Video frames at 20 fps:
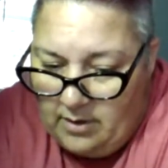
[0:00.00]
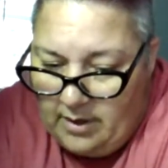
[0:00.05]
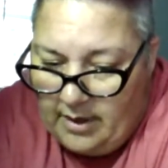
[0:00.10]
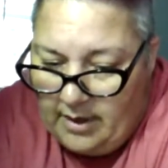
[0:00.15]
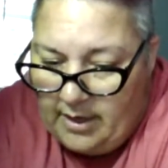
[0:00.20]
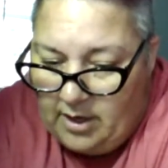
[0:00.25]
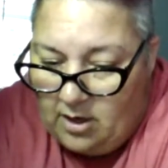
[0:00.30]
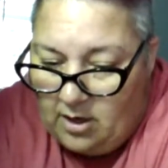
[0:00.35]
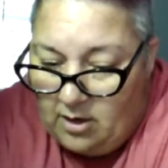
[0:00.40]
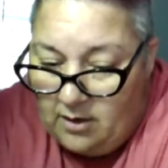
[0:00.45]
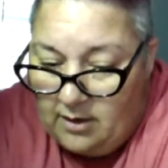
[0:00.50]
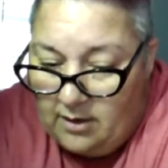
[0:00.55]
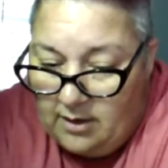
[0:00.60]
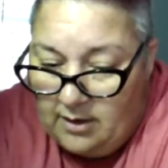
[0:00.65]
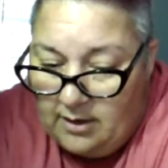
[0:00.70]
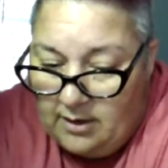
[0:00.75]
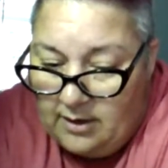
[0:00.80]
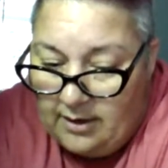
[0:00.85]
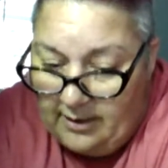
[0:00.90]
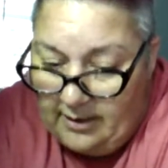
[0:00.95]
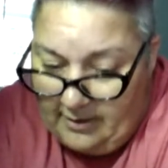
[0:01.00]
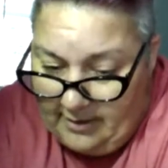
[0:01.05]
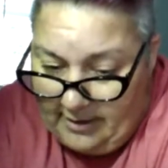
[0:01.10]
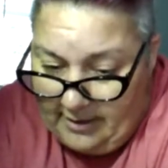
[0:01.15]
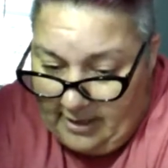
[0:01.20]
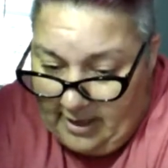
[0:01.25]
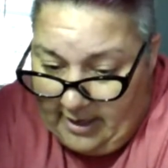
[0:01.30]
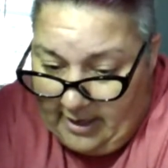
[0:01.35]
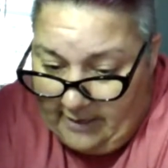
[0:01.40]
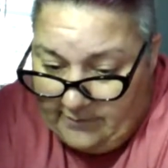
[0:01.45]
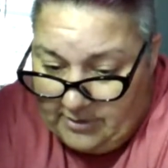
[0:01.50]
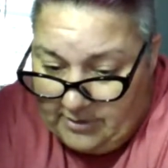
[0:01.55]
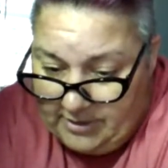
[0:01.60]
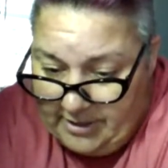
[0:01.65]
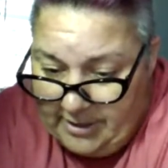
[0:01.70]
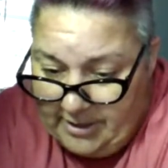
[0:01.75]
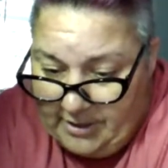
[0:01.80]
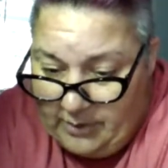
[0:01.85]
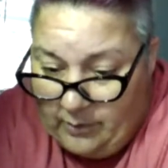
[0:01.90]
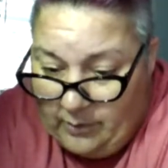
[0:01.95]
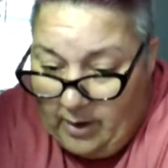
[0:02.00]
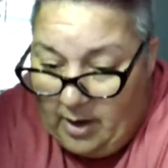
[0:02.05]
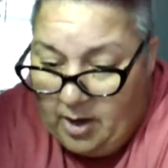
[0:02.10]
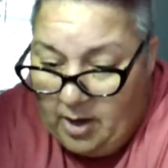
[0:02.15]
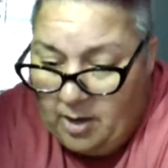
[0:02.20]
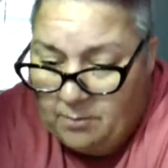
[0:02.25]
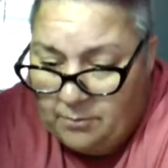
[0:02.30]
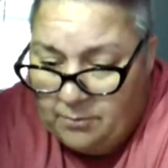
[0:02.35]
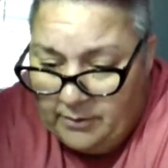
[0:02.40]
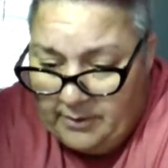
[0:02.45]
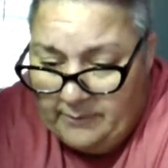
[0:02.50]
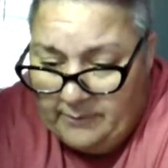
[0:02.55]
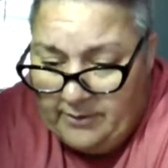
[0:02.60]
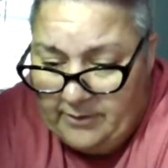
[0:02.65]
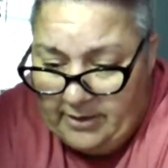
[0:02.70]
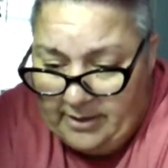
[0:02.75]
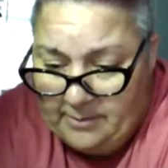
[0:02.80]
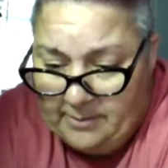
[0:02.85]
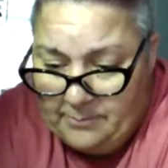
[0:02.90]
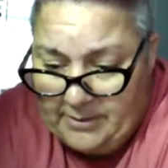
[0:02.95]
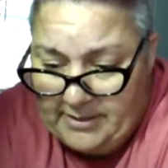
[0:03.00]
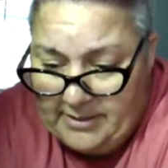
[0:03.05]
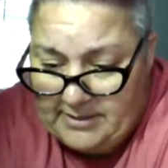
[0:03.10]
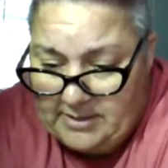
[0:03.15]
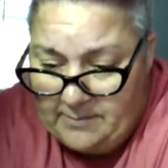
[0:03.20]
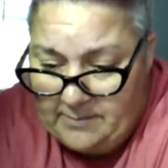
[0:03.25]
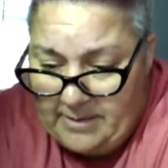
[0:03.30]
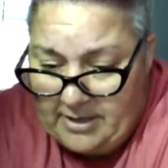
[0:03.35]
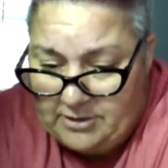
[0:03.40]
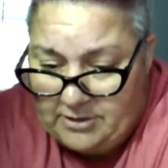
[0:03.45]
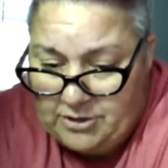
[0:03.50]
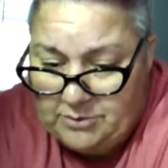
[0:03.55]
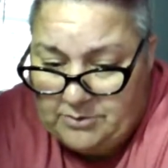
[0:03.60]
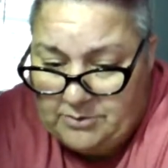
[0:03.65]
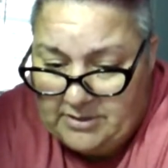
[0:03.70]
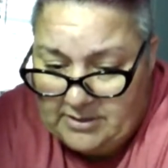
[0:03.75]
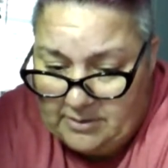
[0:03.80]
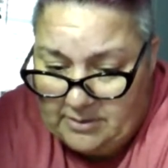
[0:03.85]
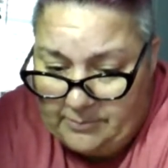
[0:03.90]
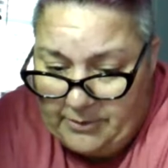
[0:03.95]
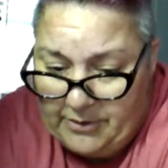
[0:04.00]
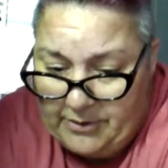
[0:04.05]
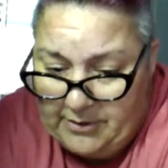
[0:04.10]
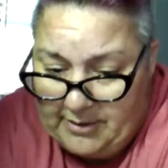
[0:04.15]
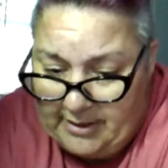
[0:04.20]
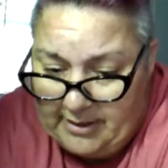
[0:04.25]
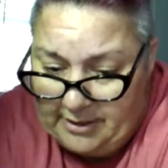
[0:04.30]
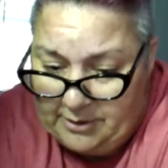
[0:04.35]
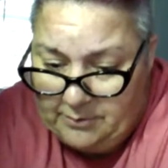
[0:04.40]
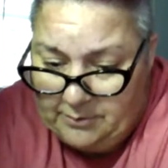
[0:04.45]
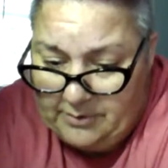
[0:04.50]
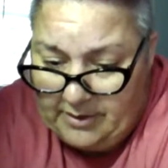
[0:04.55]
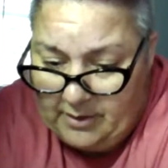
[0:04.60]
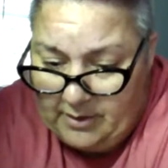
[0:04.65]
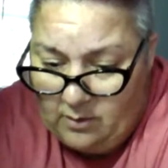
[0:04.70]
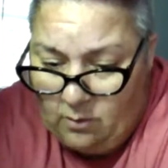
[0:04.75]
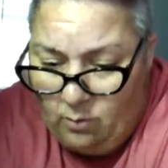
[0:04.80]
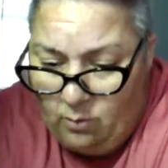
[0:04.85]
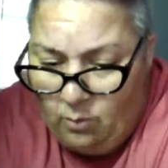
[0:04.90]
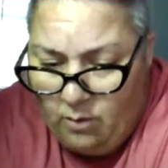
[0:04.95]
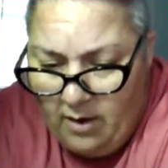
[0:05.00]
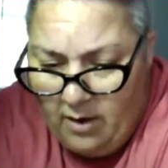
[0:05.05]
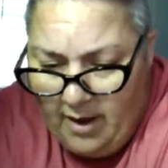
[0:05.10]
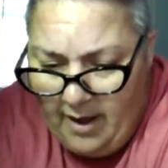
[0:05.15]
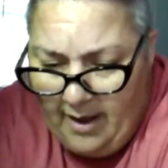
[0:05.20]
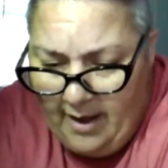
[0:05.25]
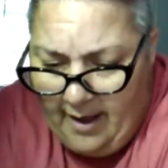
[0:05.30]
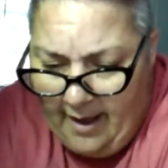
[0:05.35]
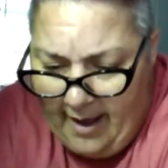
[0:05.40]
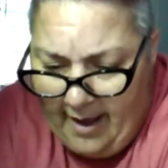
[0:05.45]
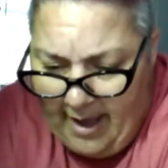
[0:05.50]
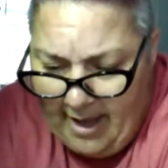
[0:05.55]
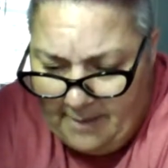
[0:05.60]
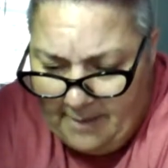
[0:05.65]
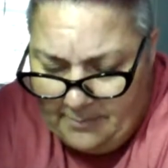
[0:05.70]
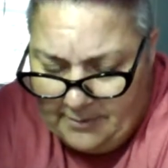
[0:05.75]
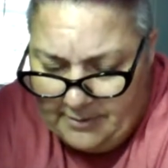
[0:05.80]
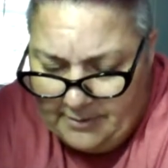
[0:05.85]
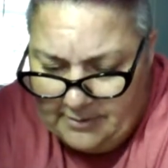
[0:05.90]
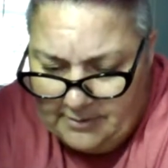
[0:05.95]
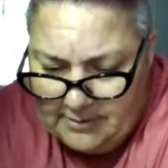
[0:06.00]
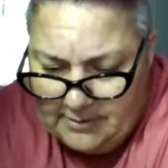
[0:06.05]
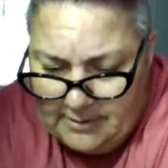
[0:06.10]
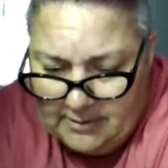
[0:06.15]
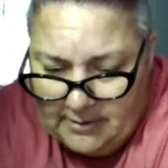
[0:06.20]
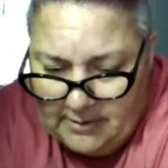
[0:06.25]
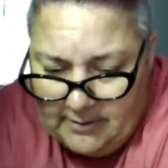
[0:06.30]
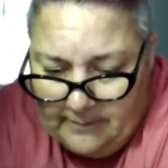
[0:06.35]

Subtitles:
And I have to tell you, I'm pretty fucking pissed about you disappearing like you did. What happened?